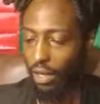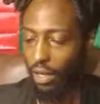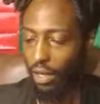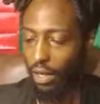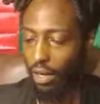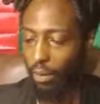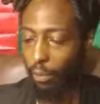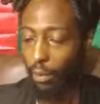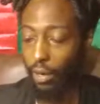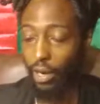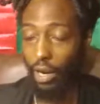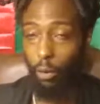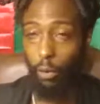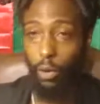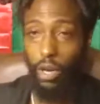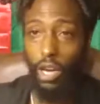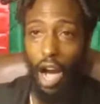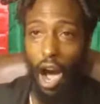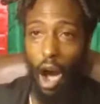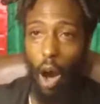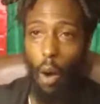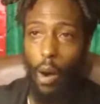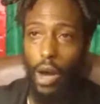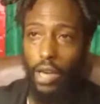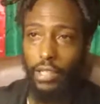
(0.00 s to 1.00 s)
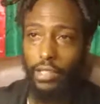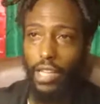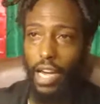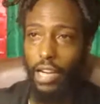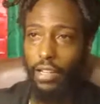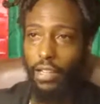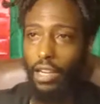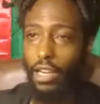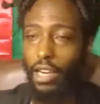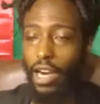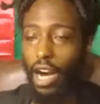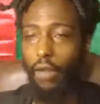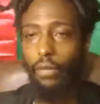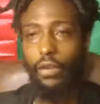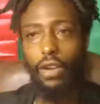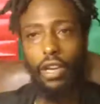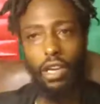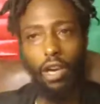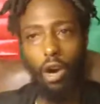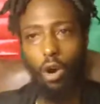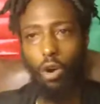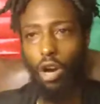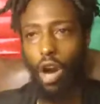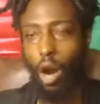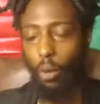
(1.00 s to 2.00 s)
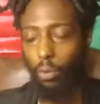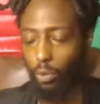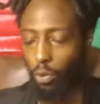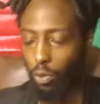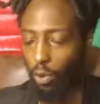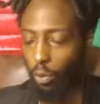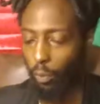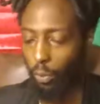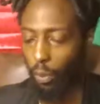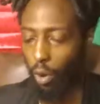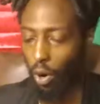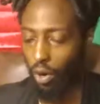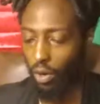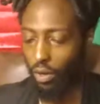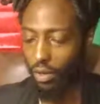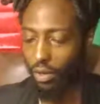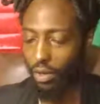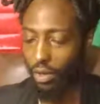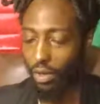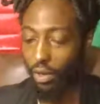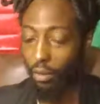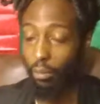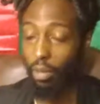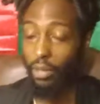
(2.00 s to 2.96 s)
But we always think the covenant going to come through the book.